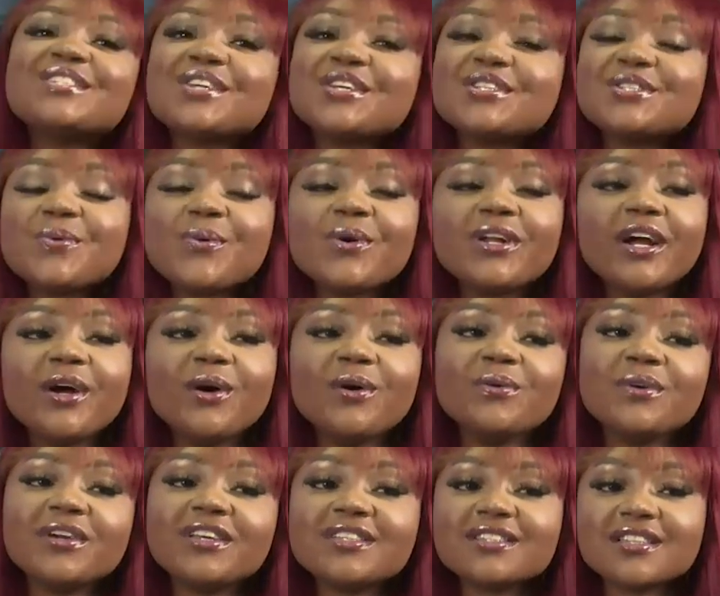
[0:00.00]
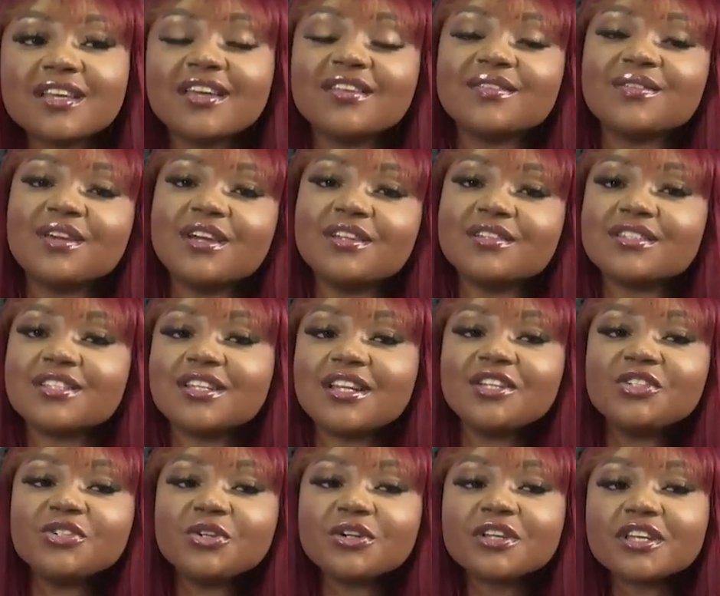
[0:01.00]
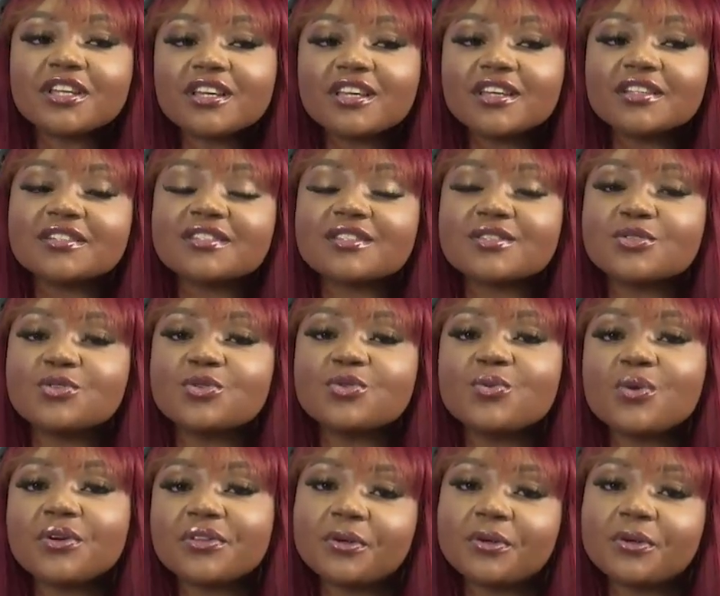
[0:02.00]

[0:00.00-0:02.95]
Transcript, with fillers: So you see what I always say, that let your kids do what